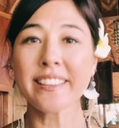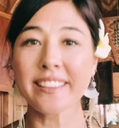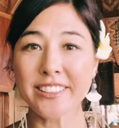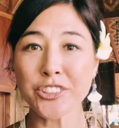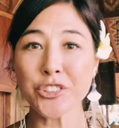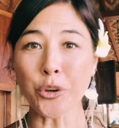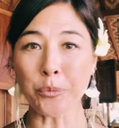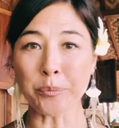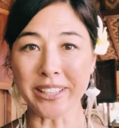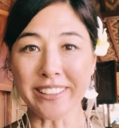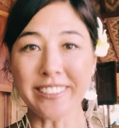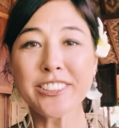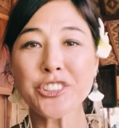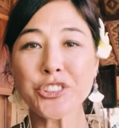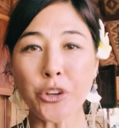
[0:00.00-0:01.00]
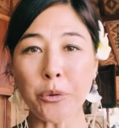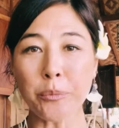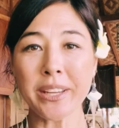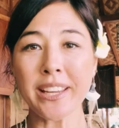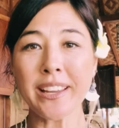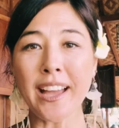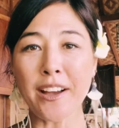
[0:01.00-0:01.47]
show
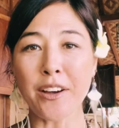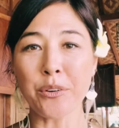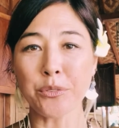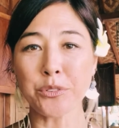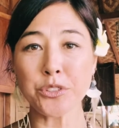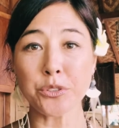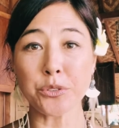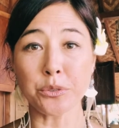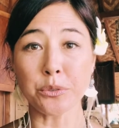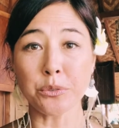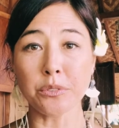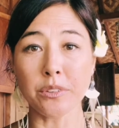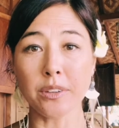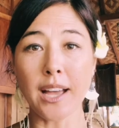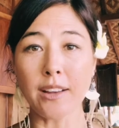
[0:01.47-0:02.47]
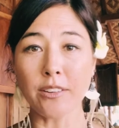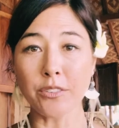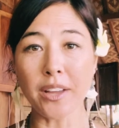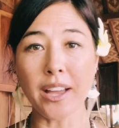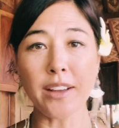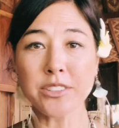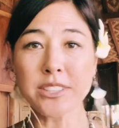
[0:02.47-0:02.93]
me how
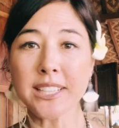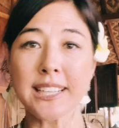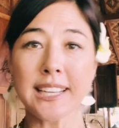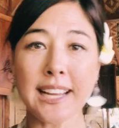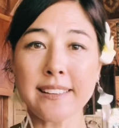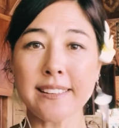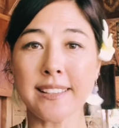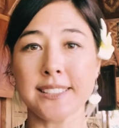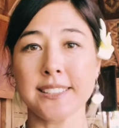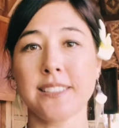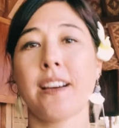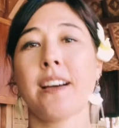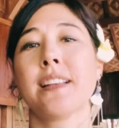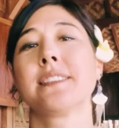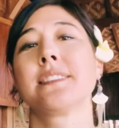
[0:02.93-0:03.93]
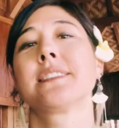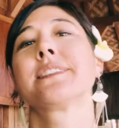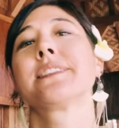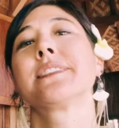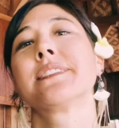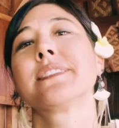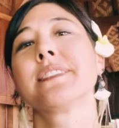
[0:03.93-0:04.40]
to connect these
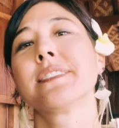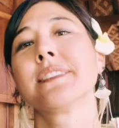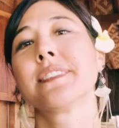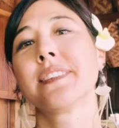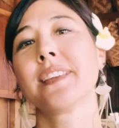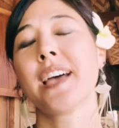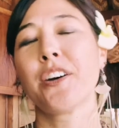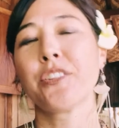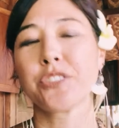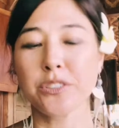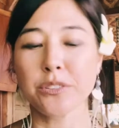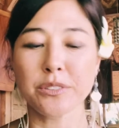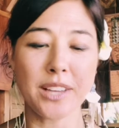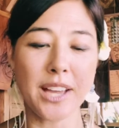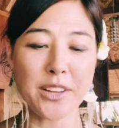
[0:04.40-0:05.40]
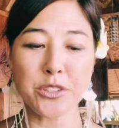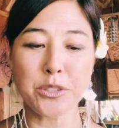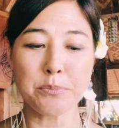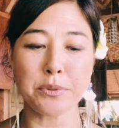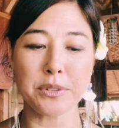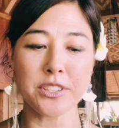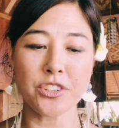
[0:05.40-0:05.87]
dots, how to
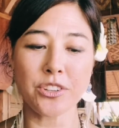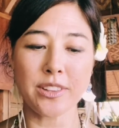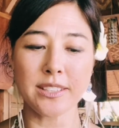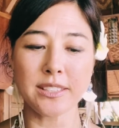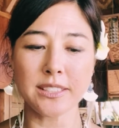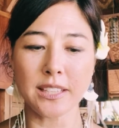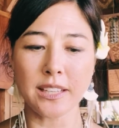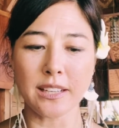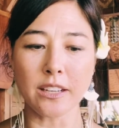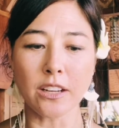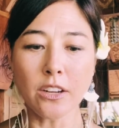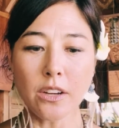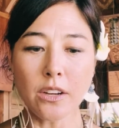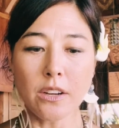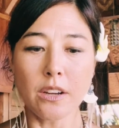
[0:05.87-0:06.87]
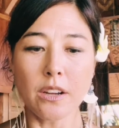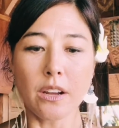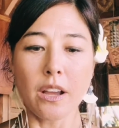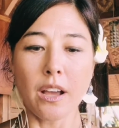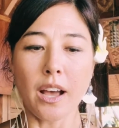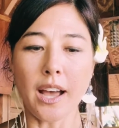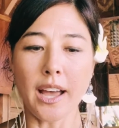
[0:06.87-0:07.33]
bridge this. And
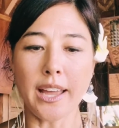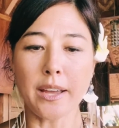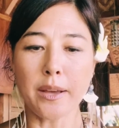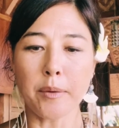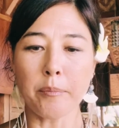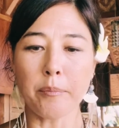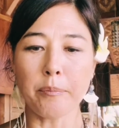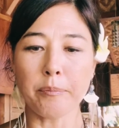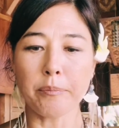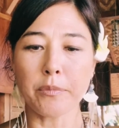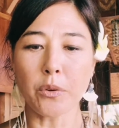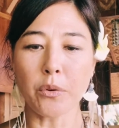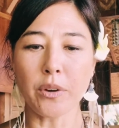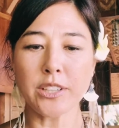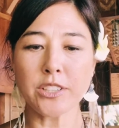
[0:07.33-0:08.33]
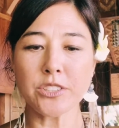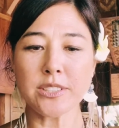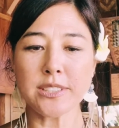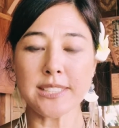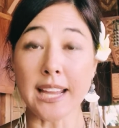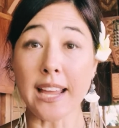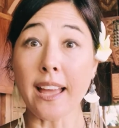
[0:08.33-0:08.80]
I am going to
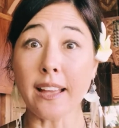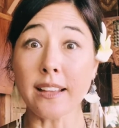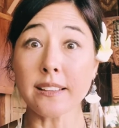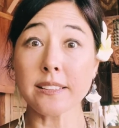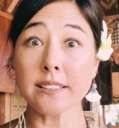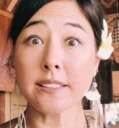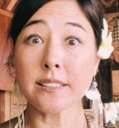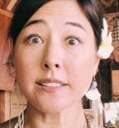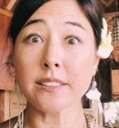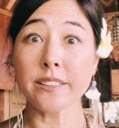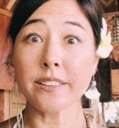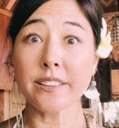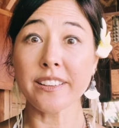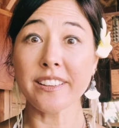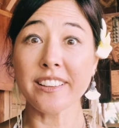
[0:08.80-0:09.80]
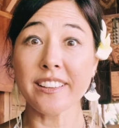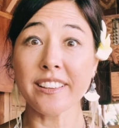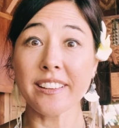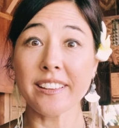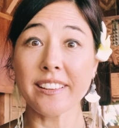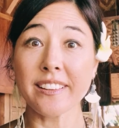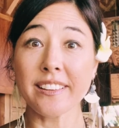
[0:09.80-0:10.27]
dance
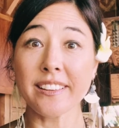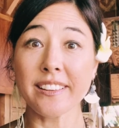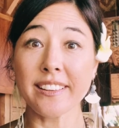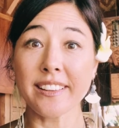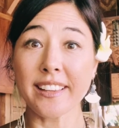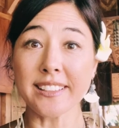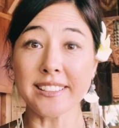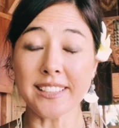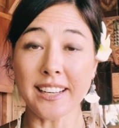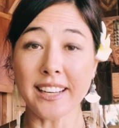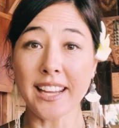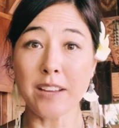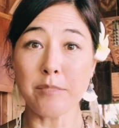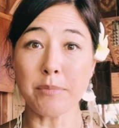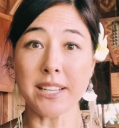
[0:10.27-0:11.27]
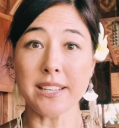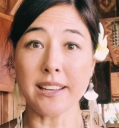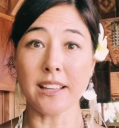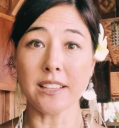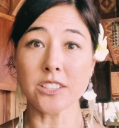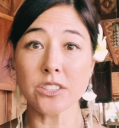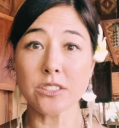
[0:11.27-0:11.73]
and dedicate my
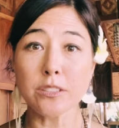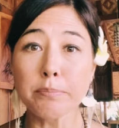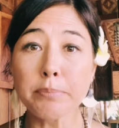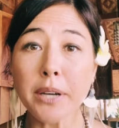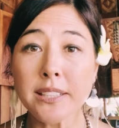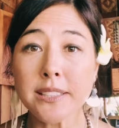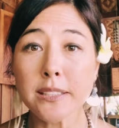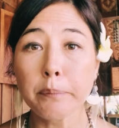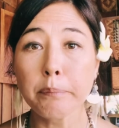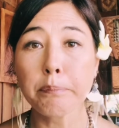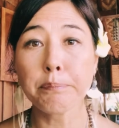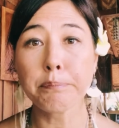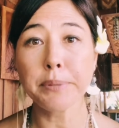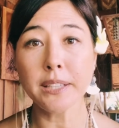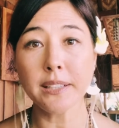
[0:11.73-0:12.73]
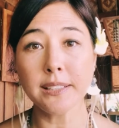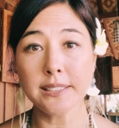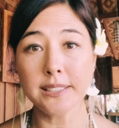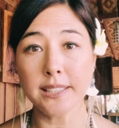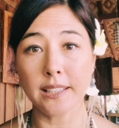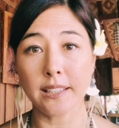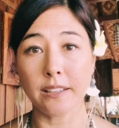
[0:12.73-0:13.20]
dance to
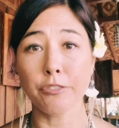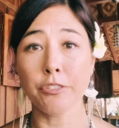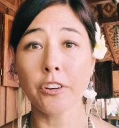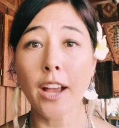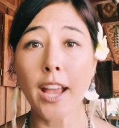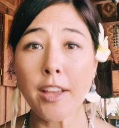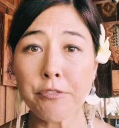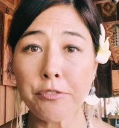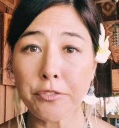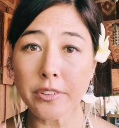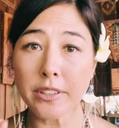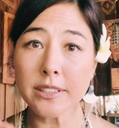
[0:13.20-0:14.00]
possibility for every